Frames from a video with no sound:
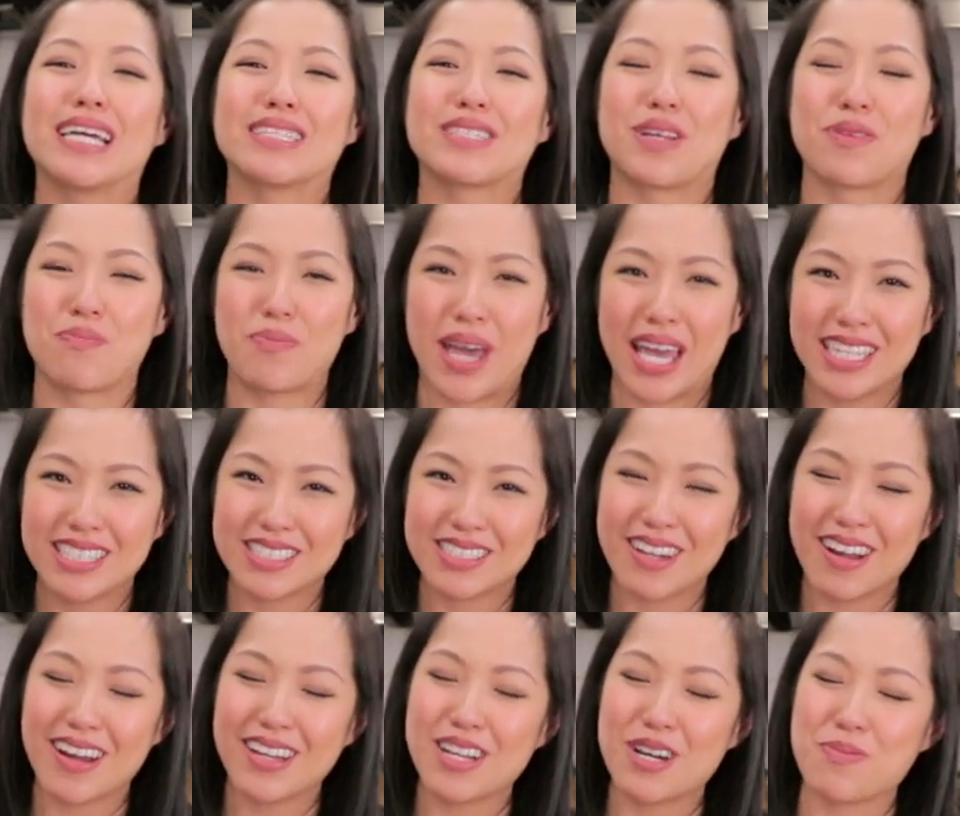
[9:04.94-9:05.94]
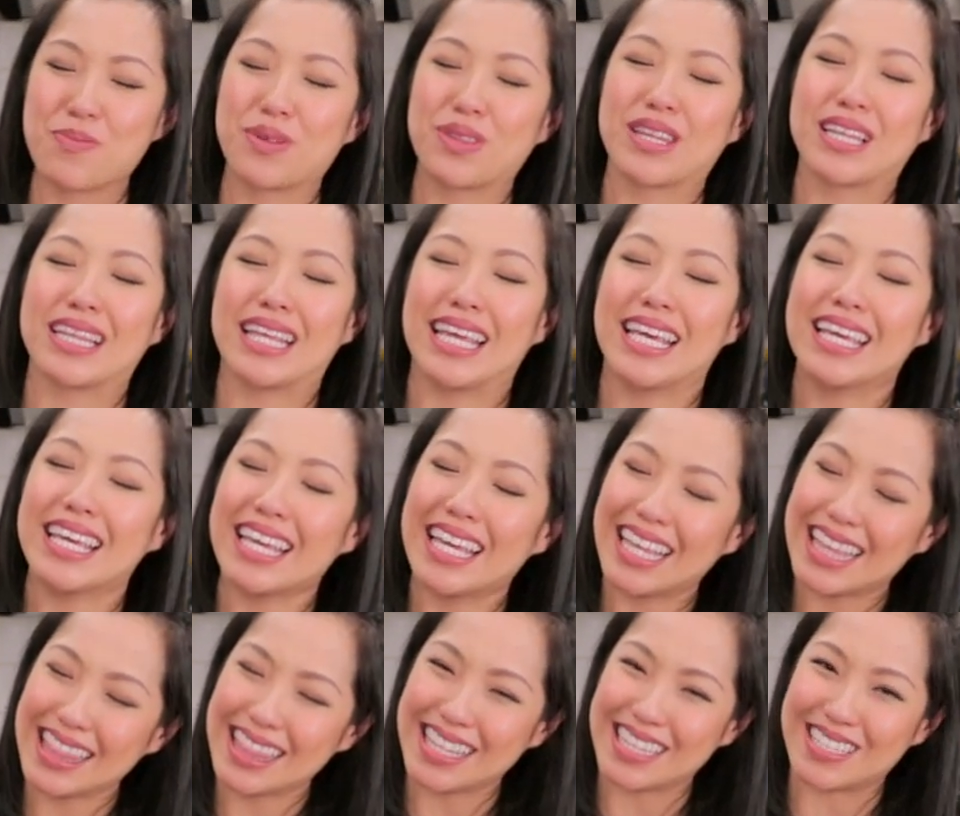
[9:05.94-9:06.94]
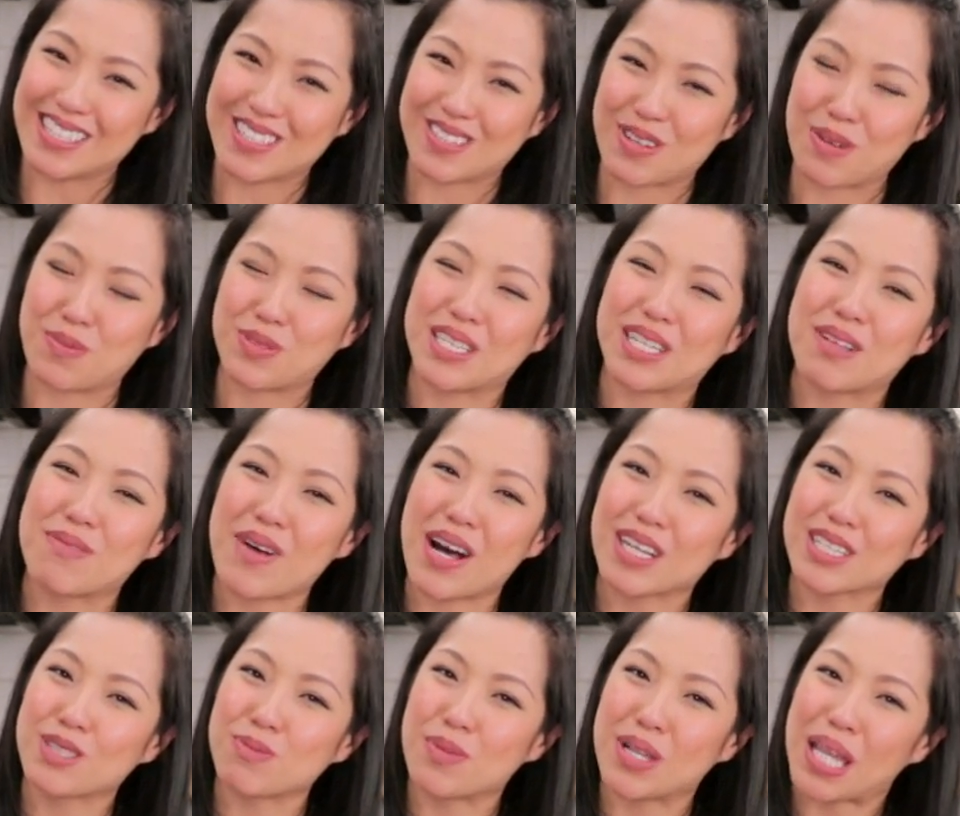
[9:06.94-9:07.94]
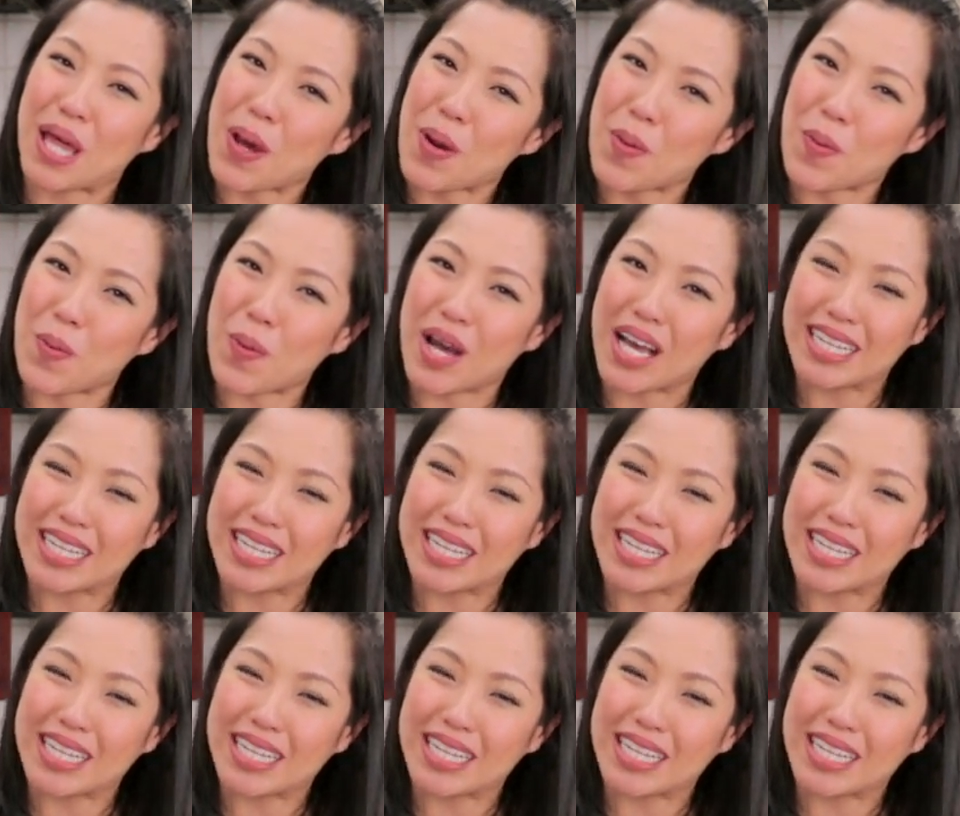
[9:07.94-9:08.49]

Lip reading: us on Patreon, I'll put the link in the description box below.